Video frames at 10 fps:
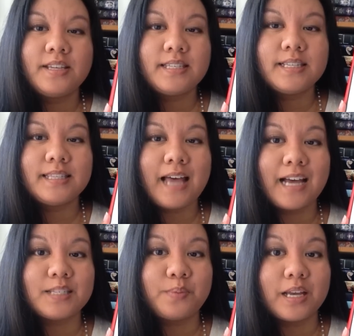This is
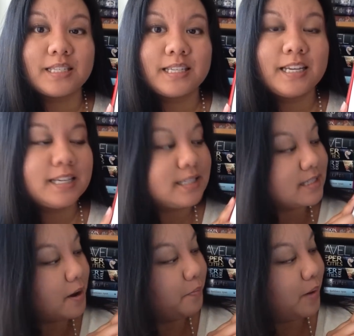Last Best
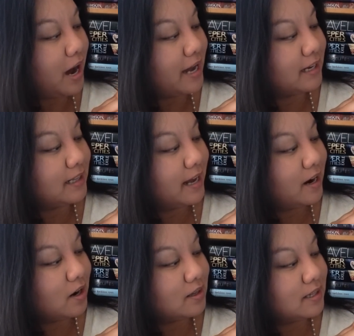Kiss by
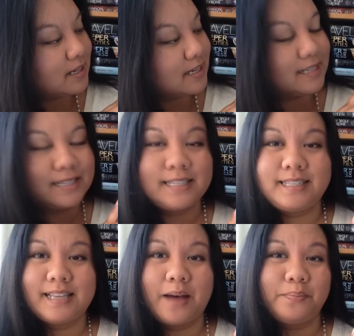Claire
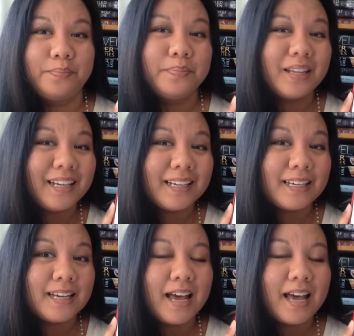Lazebnik.